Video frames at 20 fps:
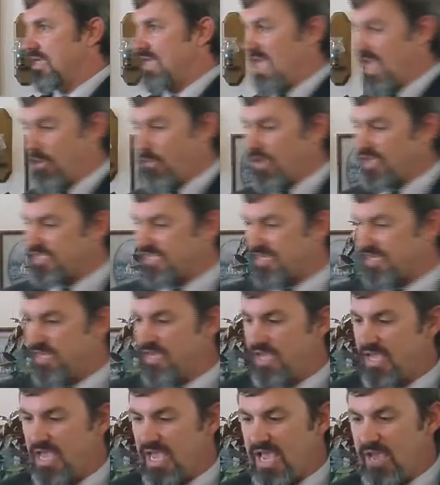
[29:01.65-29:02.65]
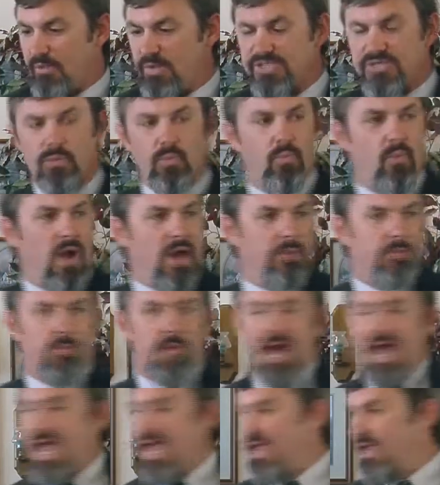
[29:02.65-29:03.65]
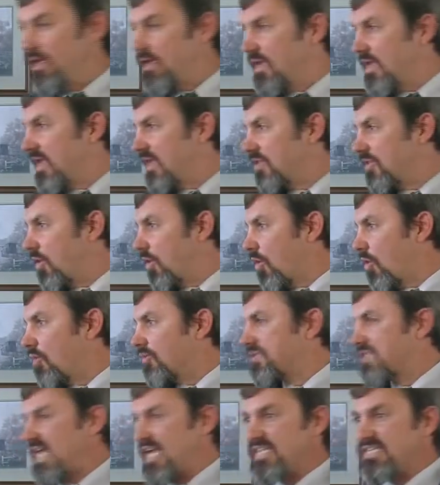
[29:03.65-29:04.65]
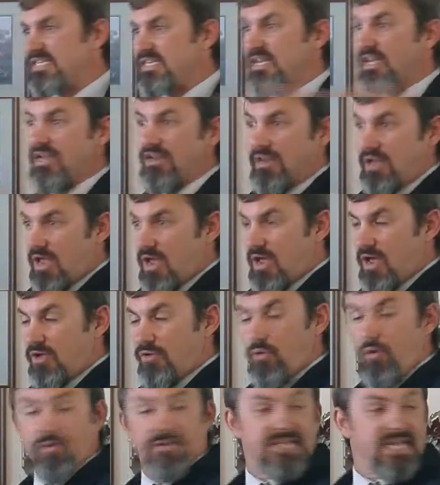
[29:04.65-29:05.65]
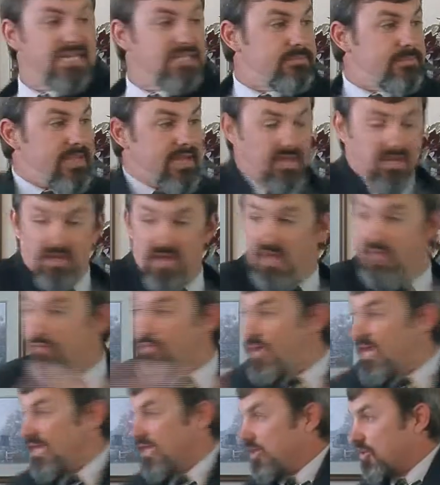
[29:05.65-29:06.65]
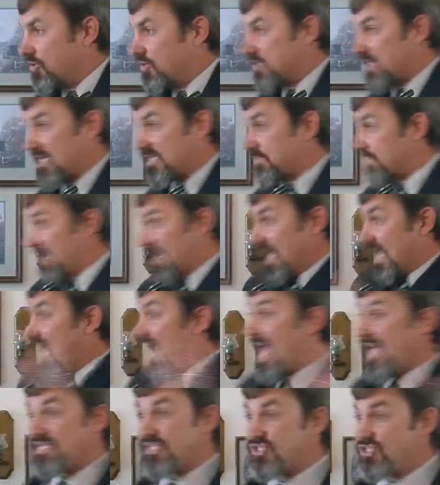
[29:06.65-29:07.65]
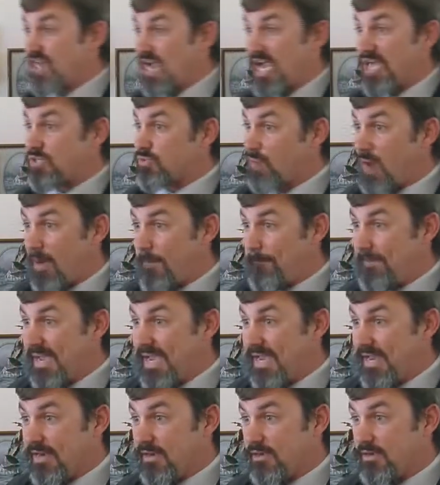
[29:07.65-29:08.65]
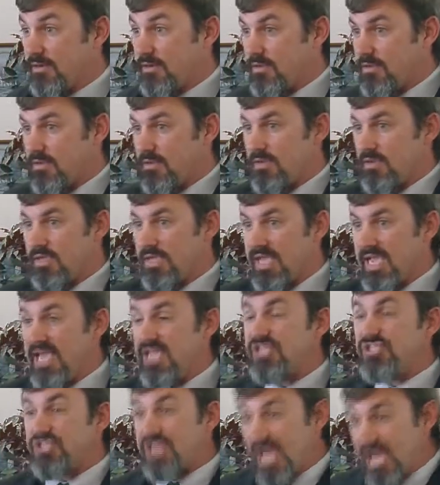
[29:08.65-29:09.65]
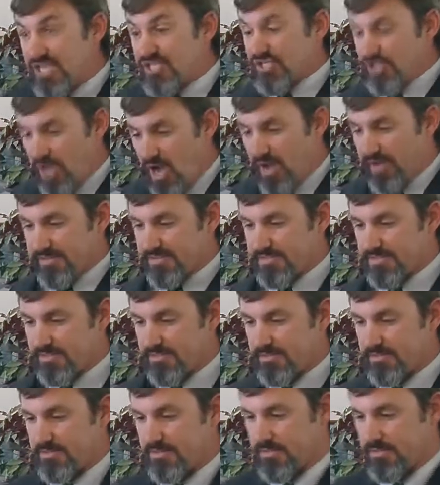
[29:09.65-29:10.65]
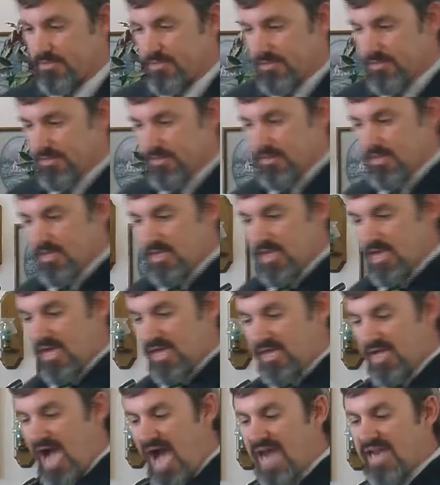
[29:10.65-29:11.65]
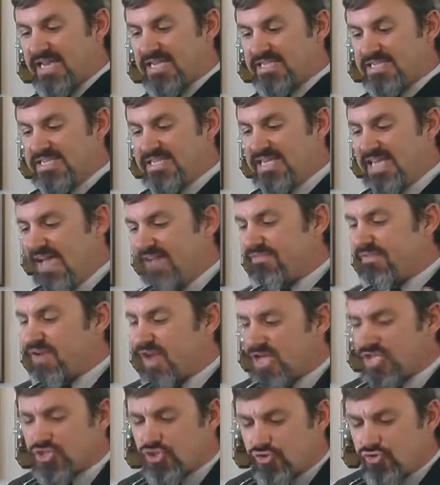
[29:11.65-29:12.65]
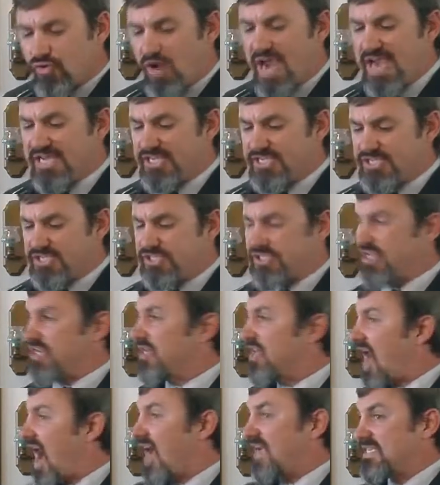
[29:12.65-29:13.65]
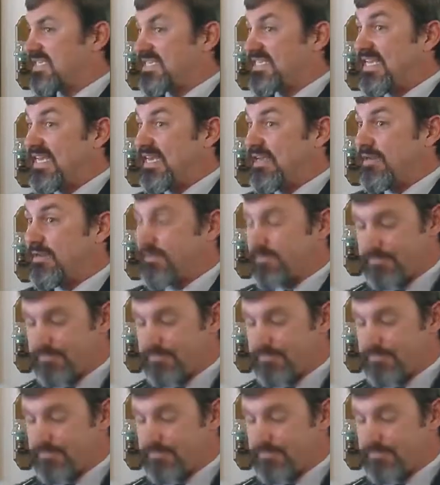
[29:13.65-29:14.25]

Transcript: He wasn't, he wasn't one way in the Old Testament and uh, Old Testament and another way in the New Testament. He hasn't changed one bit. Amen. He's changing us. God has given us grace to not sin.